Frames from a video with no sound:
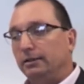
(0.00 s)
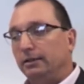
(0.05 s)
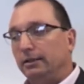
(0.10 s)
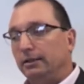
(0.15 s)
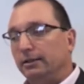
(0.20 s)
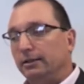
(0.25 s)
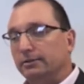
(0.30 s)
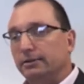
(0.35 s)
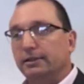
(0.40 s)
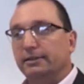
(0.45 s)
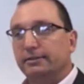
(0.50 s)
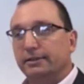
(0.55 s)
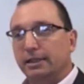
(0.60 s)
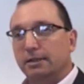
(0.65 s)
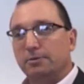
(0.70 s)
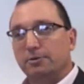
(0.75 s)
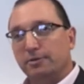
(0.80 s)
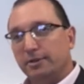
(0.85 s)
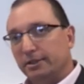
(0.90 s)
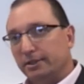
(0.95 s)
6
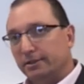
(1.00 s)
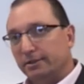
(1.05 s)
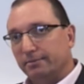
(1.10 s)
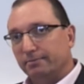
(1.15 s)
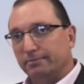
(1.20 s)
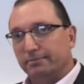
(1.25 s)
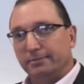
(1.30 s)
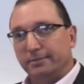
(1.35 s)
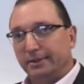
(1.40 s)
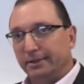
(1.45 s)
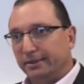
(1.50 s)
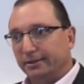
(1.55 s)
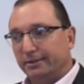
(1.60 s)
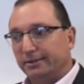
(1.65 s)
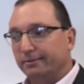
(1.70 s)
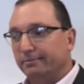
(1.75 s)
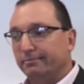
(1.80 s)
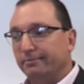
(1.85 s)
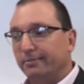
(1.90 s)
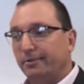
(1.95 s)
Sigma is
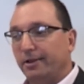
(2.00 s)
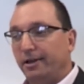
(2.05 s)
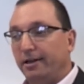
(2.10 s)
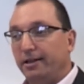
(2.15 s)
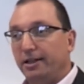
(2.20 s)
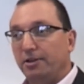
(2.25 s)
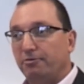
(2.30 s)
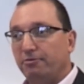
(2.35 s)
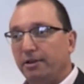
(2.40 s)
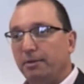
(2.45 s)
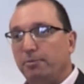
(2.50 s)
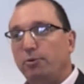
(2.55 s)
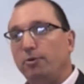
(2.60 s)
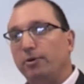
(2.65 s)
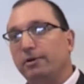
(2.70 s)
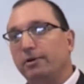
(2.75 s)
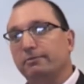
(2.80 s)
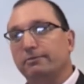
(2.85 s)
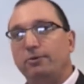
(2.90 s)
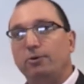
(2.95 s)
only
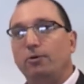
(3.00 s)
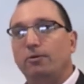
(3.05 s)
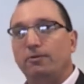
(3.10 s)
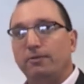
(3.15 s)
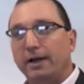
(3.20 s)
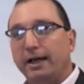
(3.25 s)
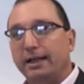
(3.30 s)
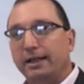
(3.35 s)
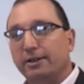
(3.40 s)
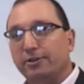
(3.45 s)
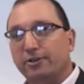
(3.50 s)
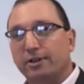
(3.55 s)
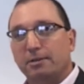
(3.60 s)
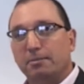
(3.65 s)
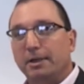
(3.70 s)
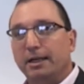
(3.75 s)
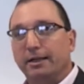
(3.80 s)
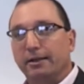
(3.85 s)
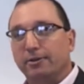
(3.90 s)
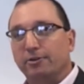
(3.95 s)
3.4 failures in a million.